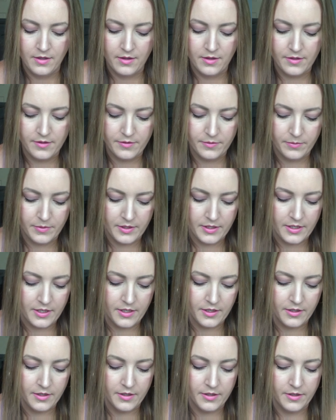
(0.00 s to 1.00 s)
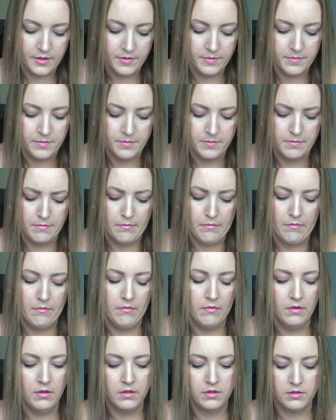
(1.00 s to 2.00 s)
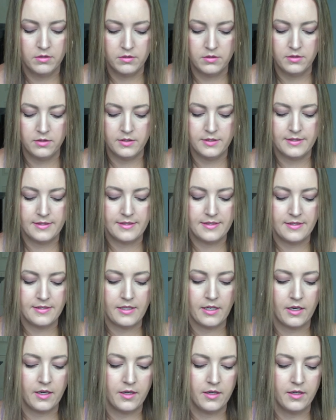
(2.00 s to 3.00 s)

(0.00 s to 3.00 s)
This one here, ooh, stuck,